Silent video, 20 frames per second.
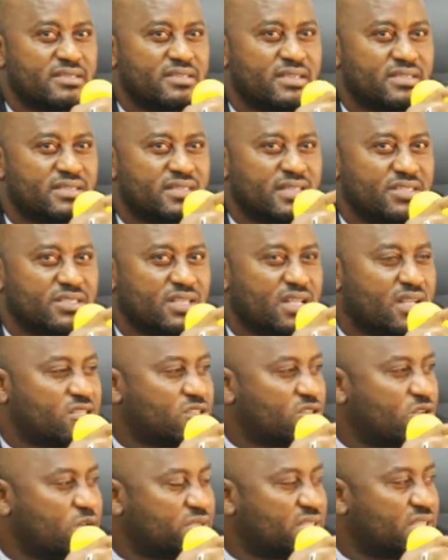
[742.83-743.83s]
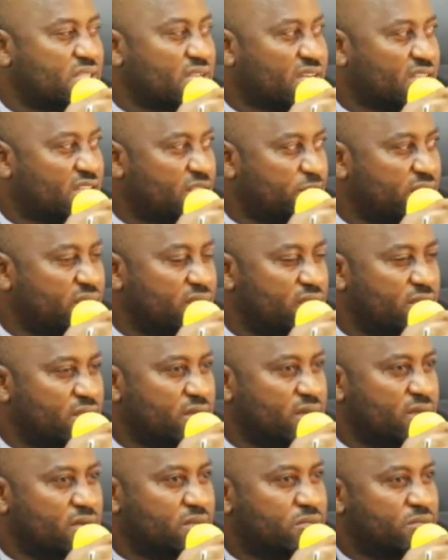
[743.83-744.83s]
International Anti-Corruption Academy,
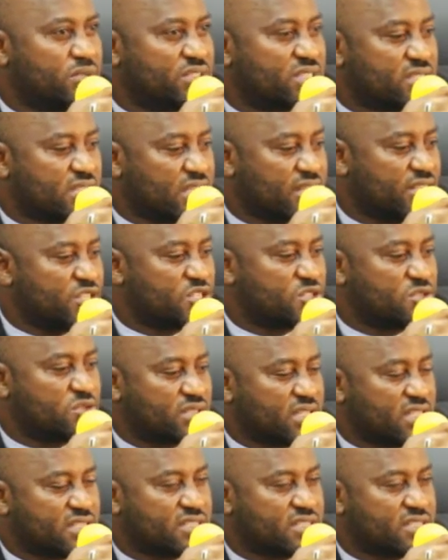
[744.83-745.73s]
which is an institute